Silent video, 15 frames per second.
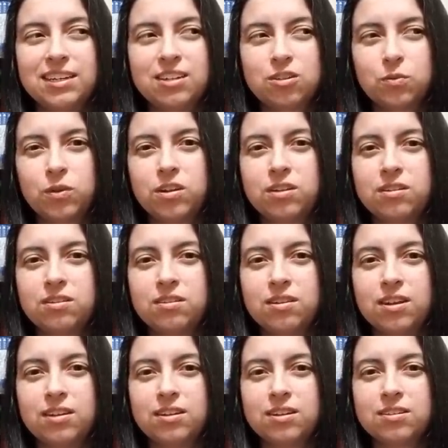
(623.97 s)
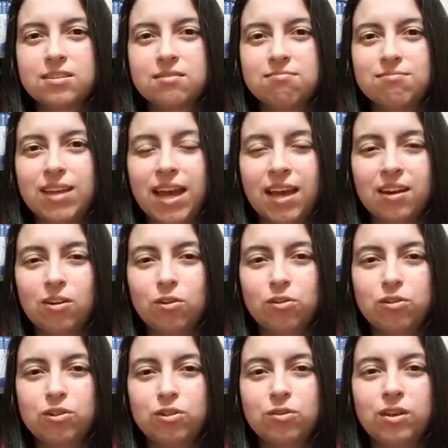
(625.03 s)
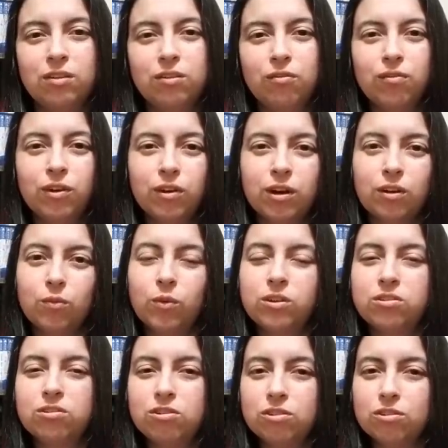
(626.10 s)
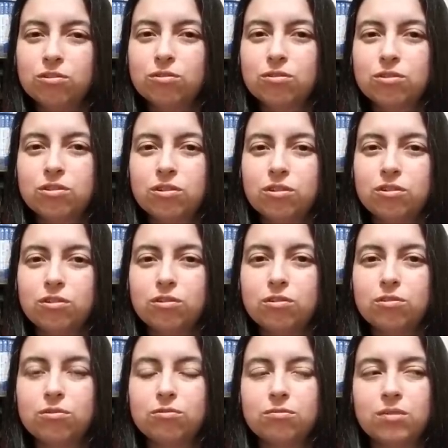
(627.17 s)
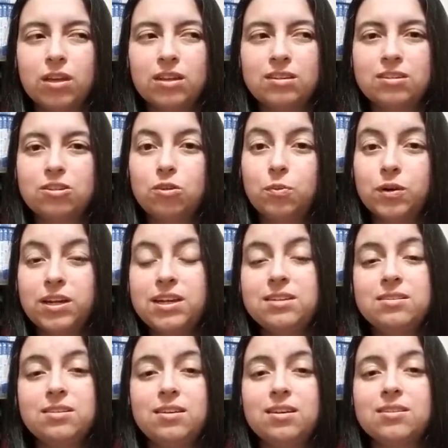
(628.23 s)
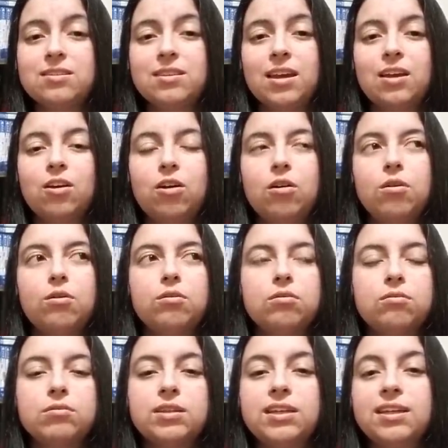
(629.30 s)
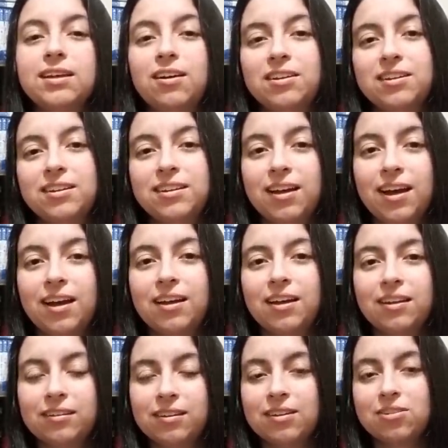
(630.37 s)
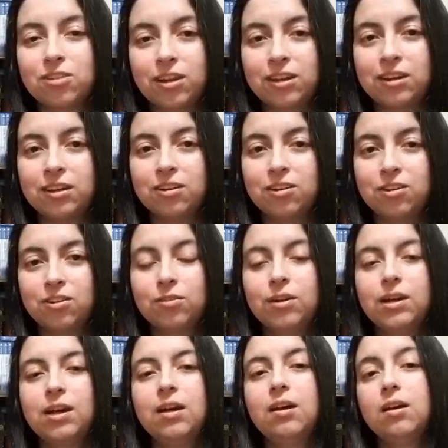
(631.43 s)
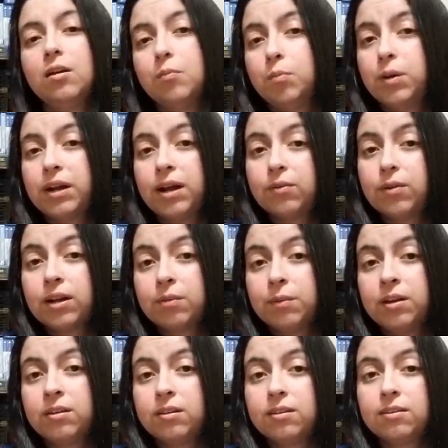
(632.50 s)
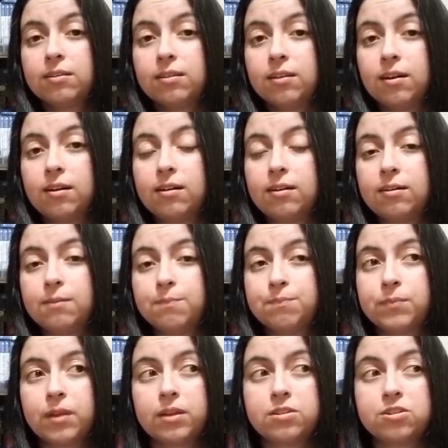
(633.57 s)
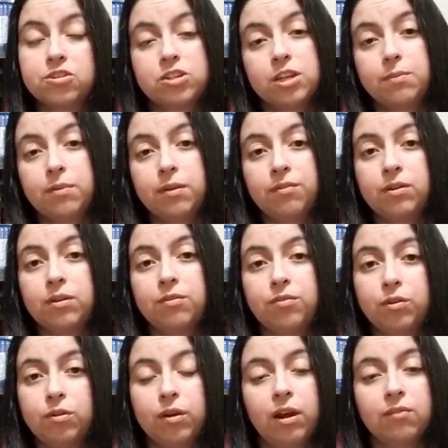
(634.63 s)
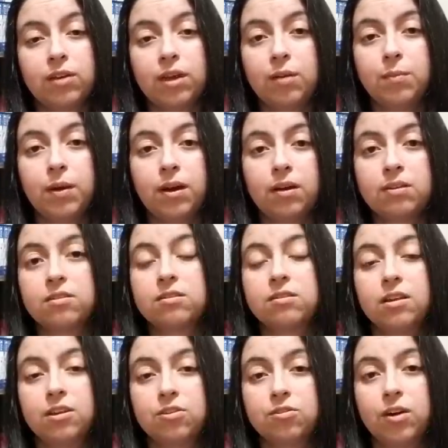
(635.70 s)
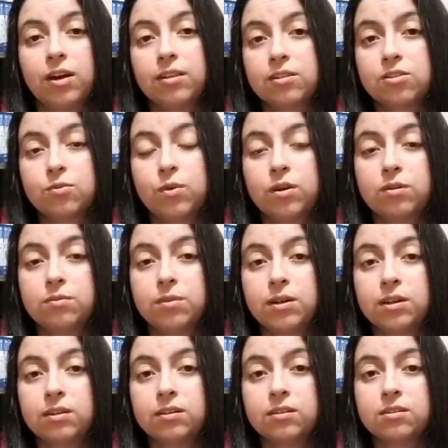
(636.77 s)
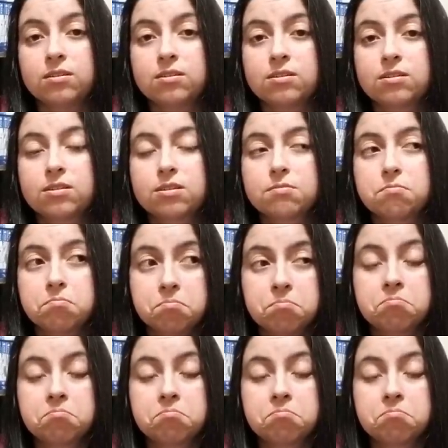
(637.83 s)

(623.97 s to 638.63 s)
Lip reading: this one, it doesn't handhold you and have to figure out what to do. So it's super easy. It's like, oh, really? I did that, and that's all you need to do. But I recommend it. It's cheap even if you don't have Game Pass, and try this one because